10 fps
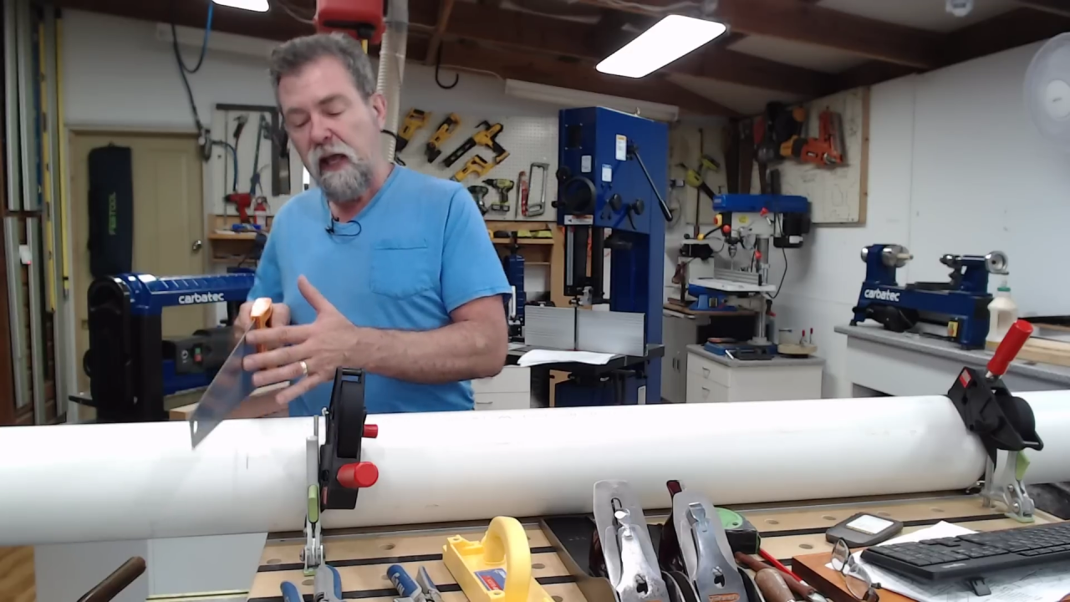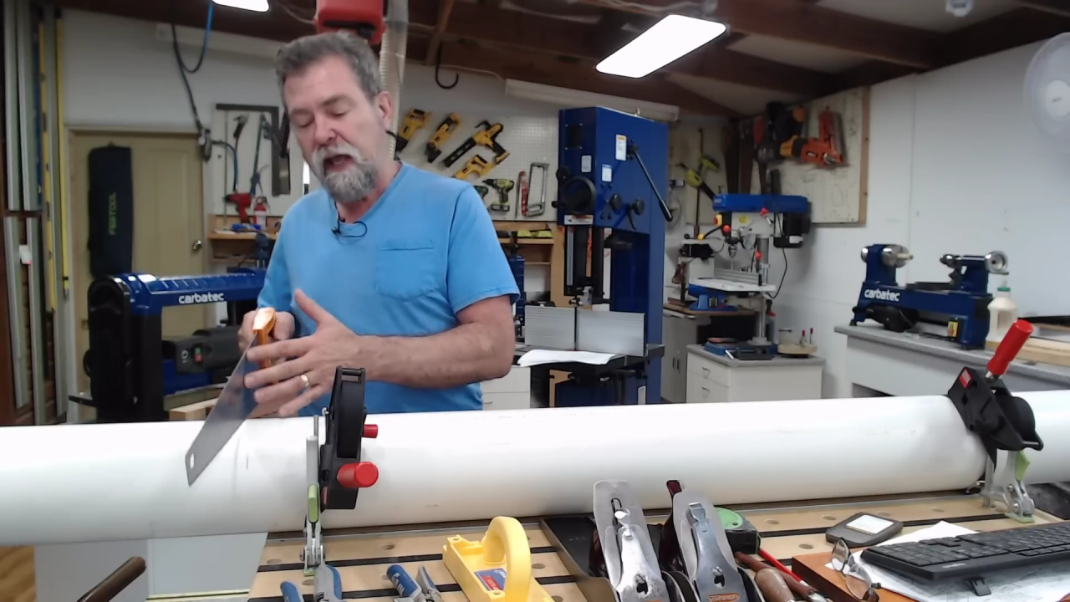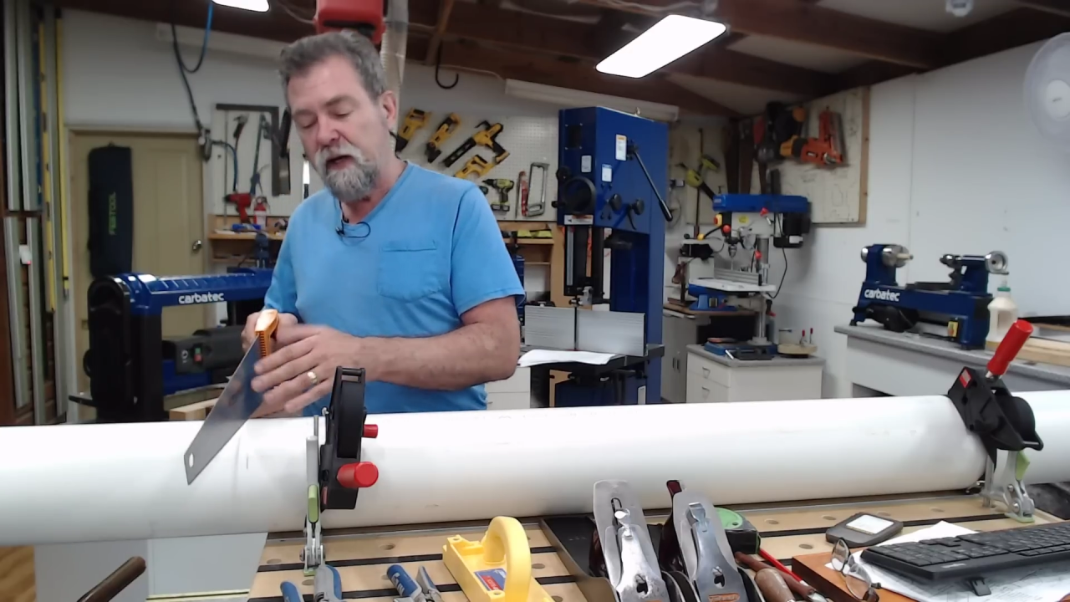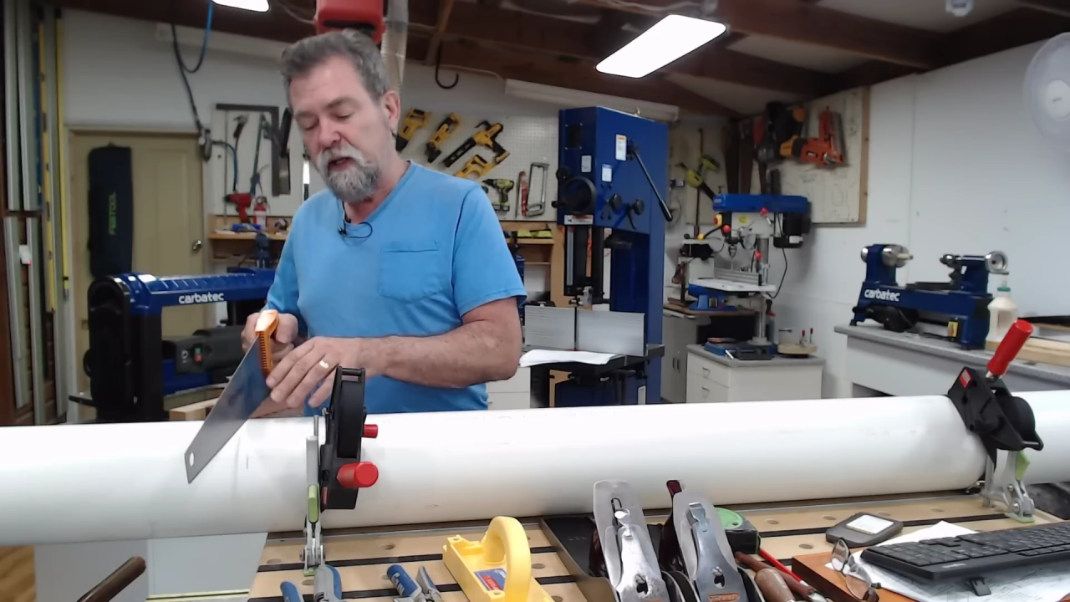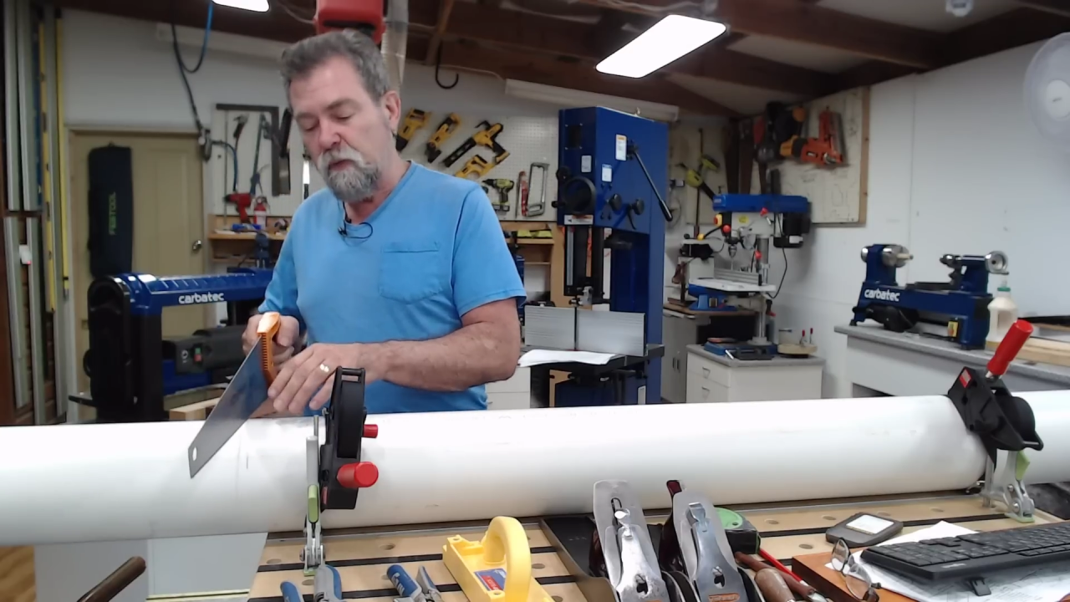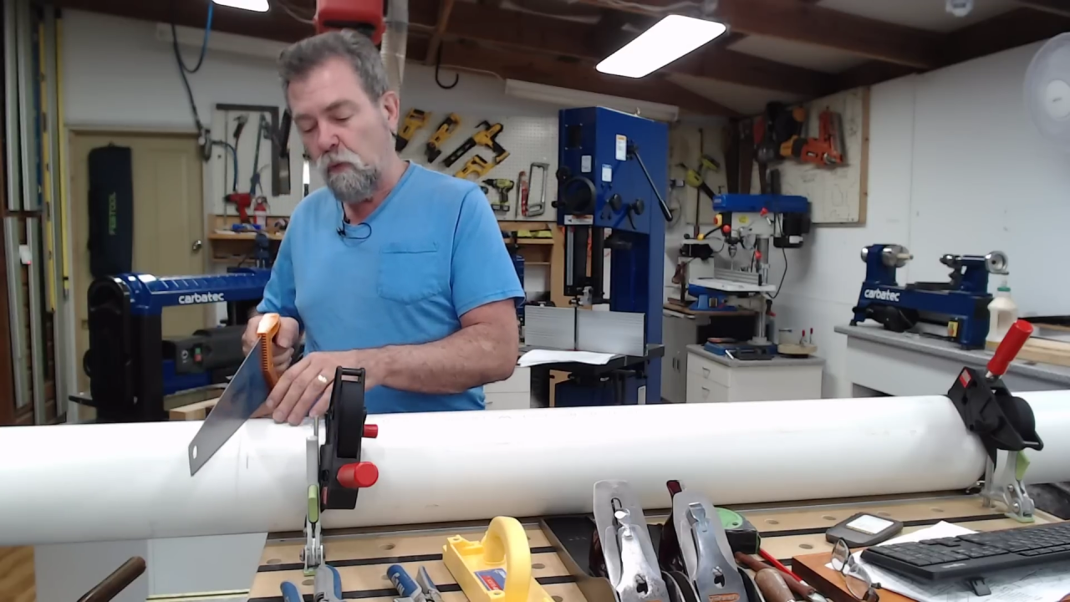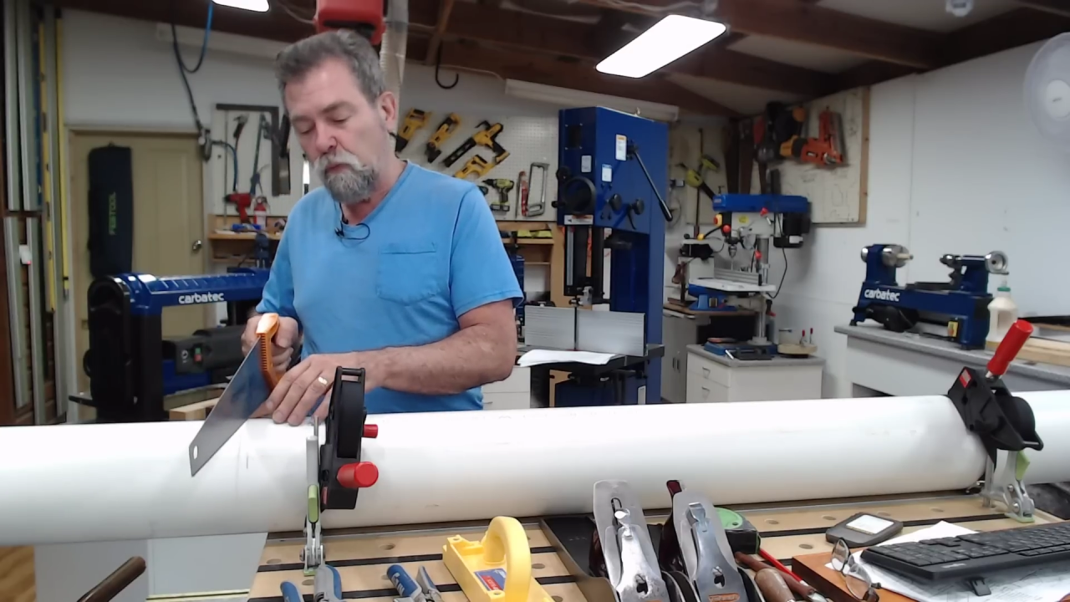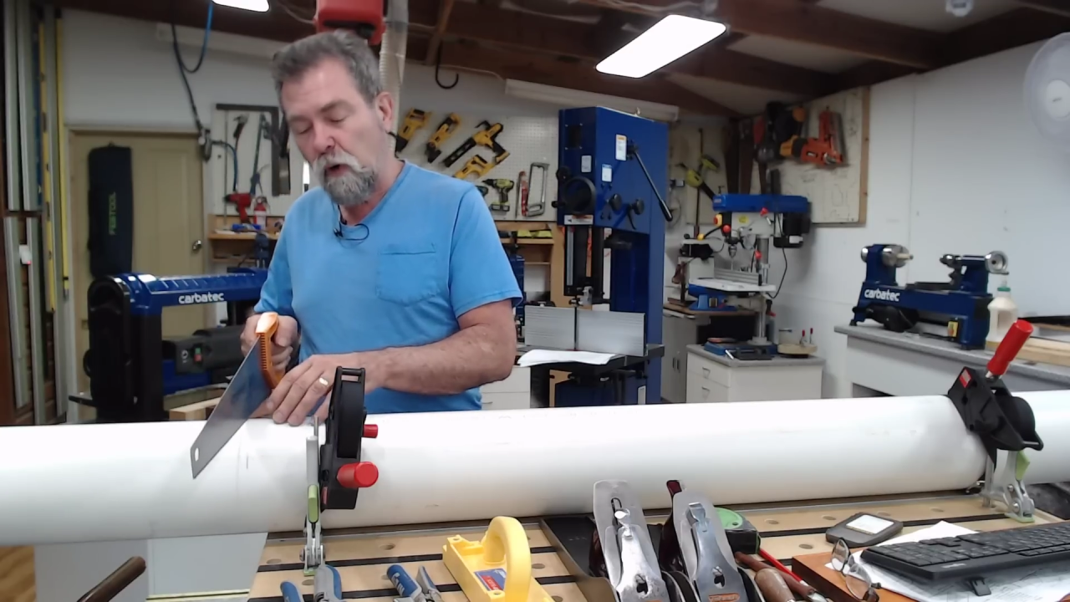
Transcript: and it will